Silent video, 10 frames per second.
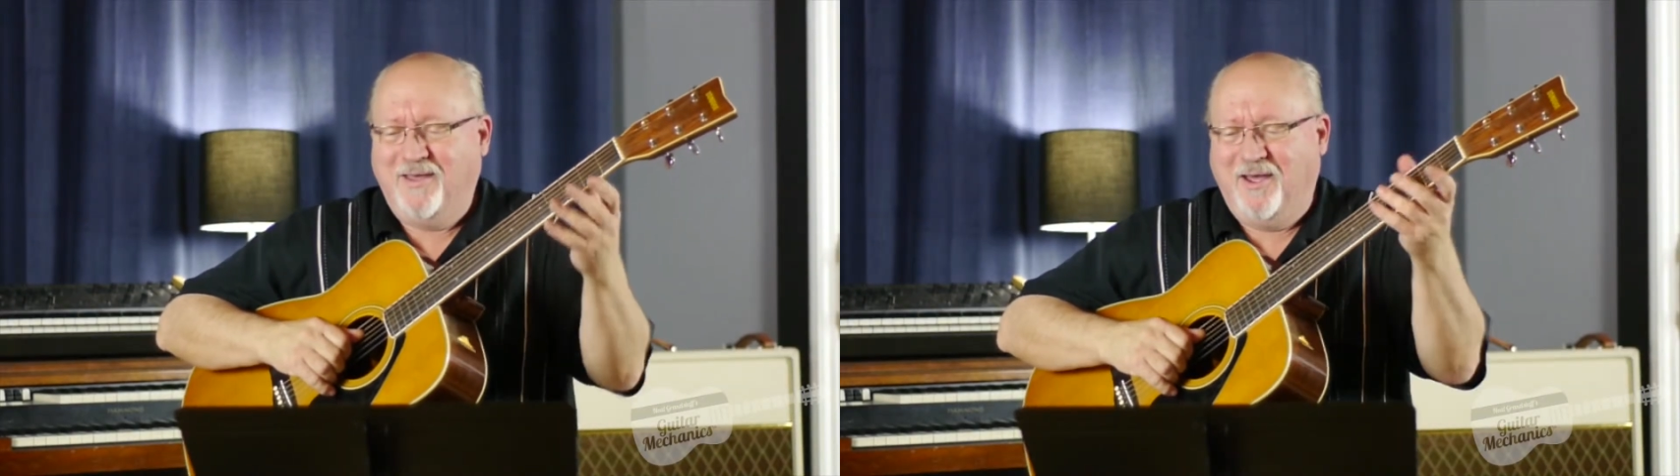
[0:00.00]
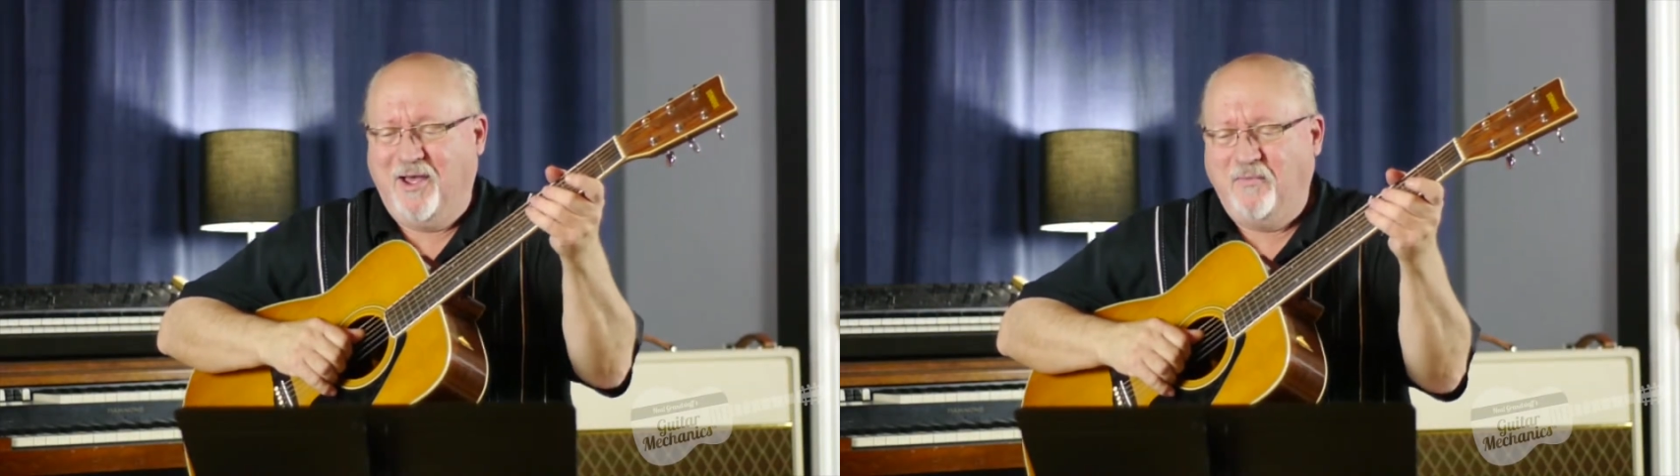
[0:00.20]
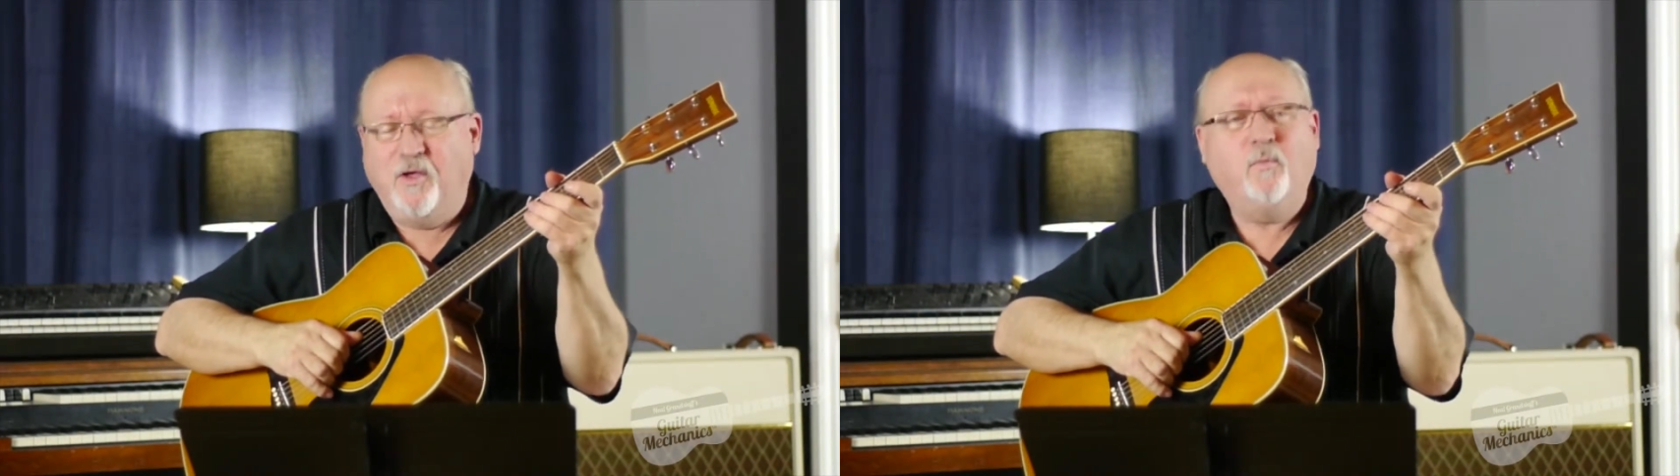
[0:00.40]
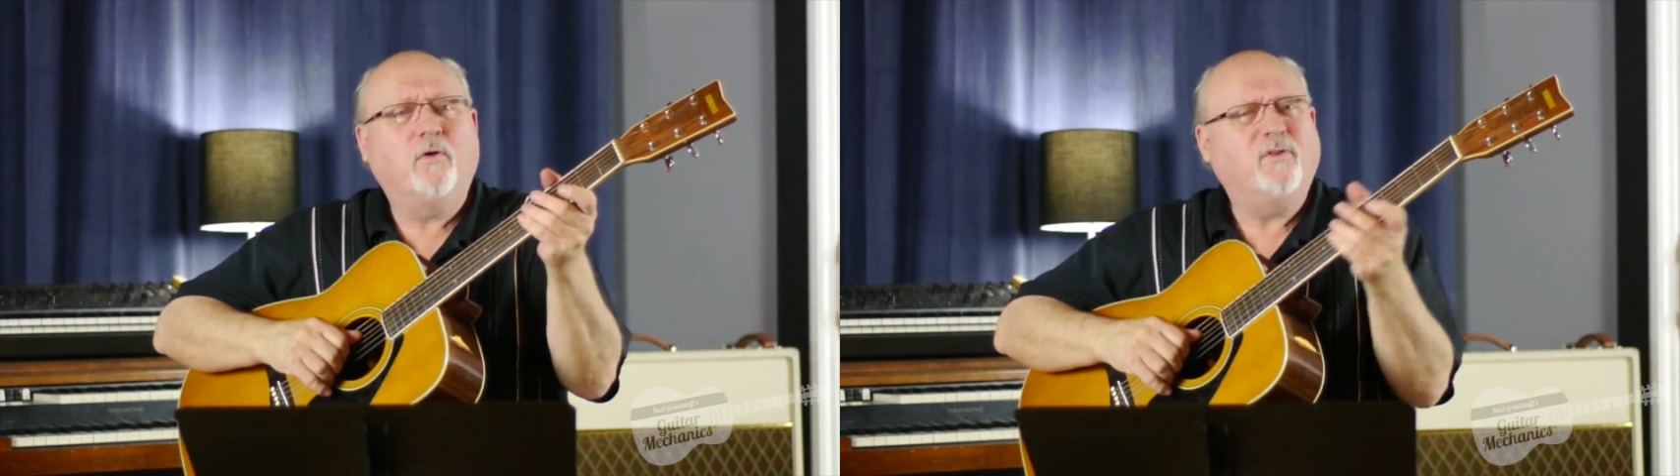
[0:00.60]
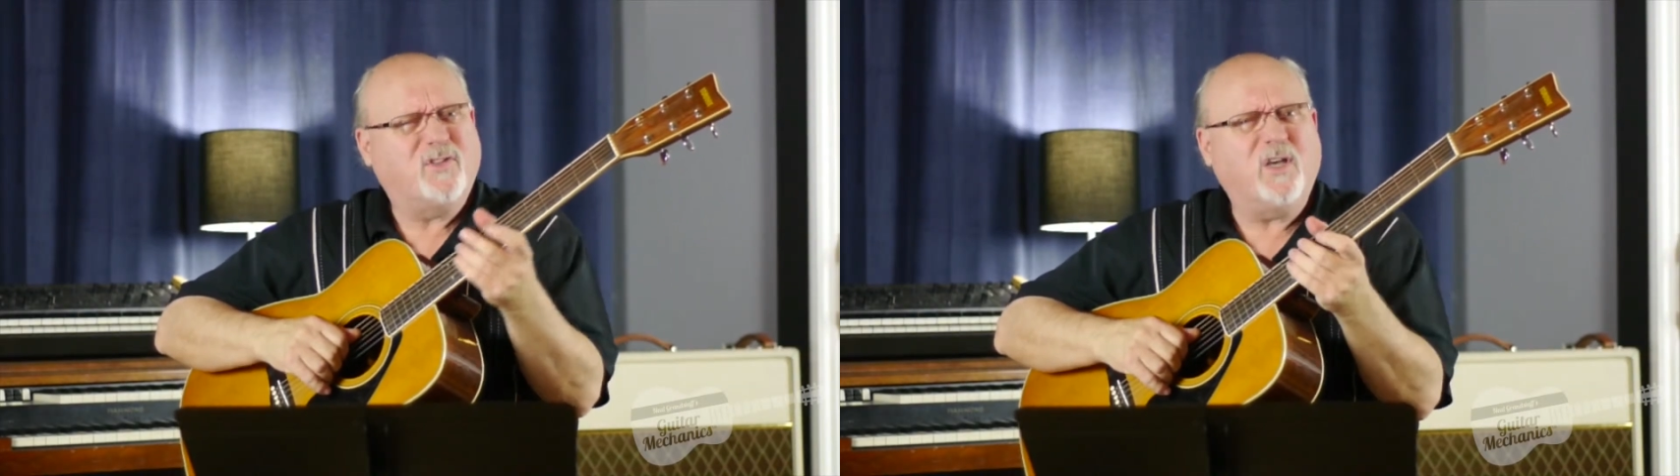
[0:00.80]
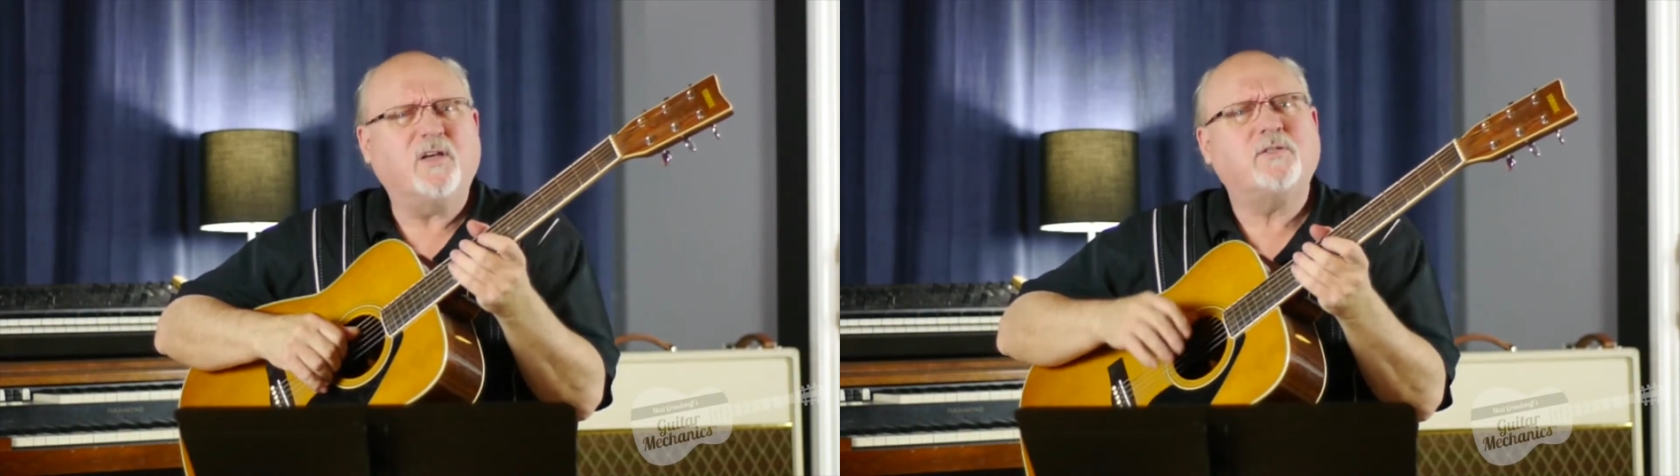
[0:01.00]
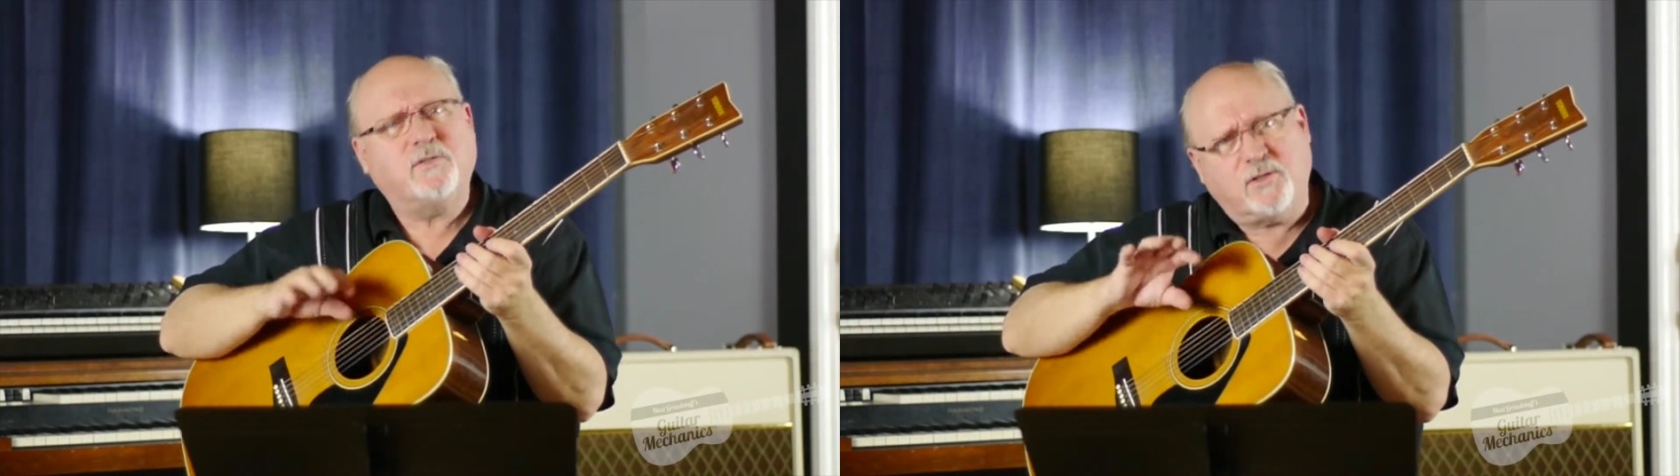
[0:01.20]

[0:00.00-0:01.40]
And we'll discuss